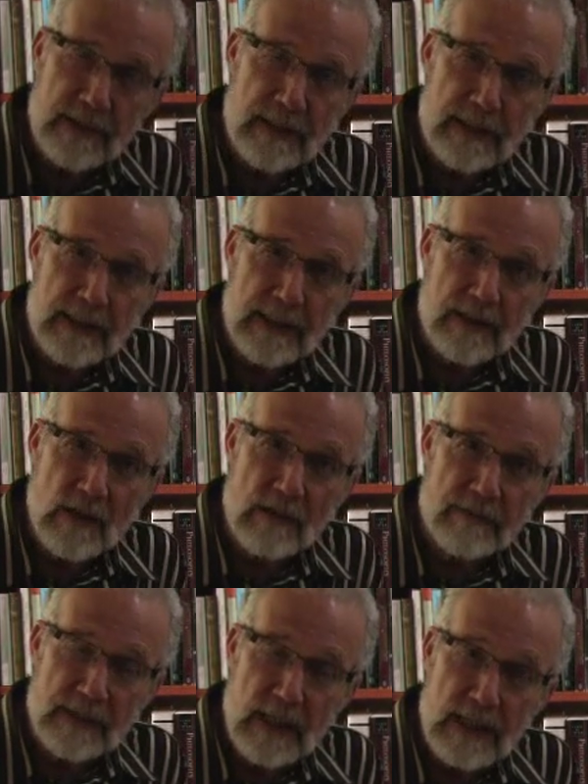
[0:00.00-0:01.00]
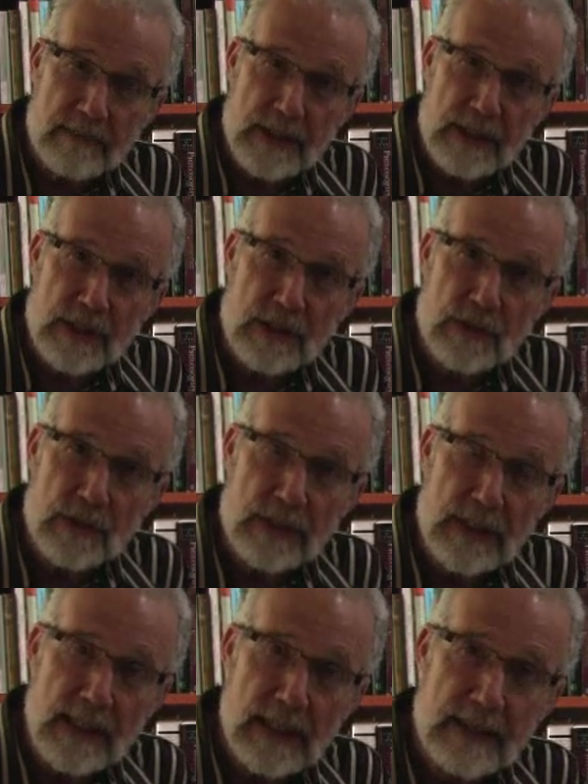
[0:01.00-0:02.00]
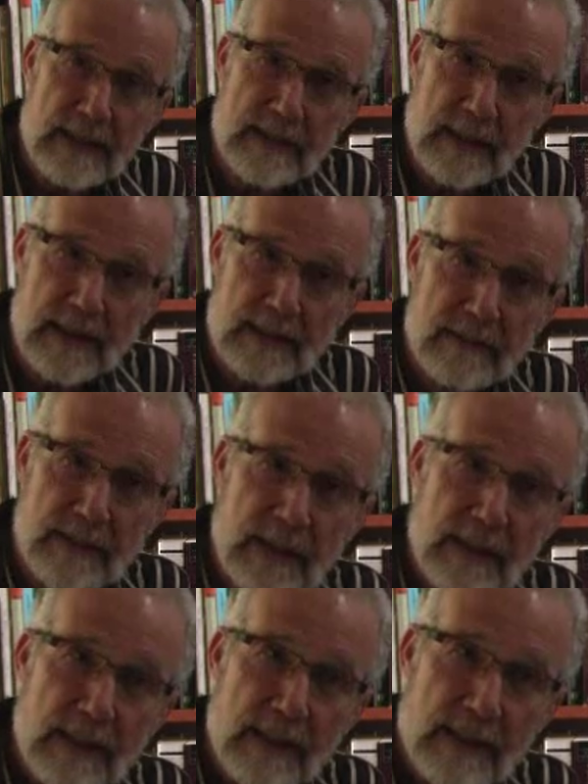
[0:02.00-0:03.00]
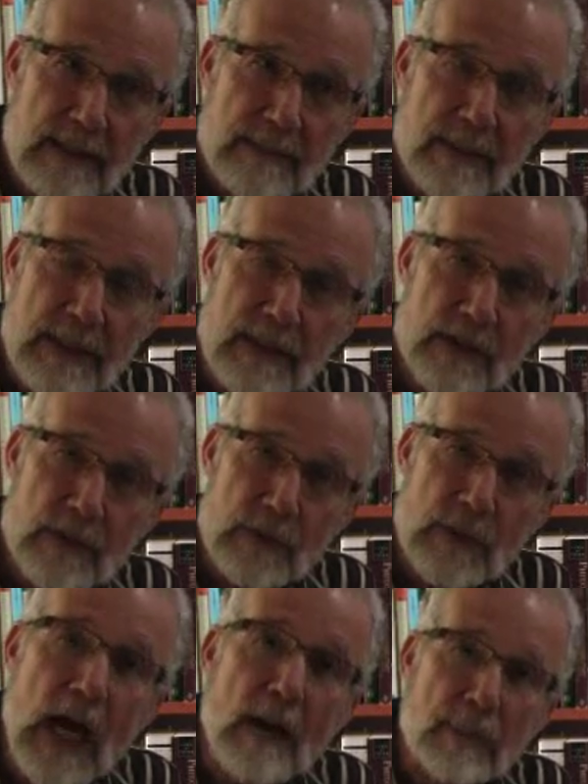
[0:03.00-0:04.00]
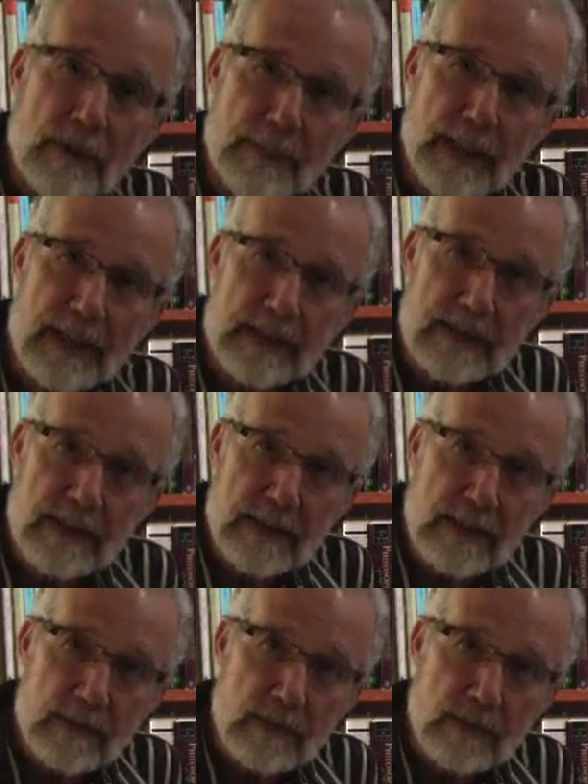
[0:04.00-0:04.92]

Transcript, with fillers: uh, and oftentimes is used as uh, something to complement uh,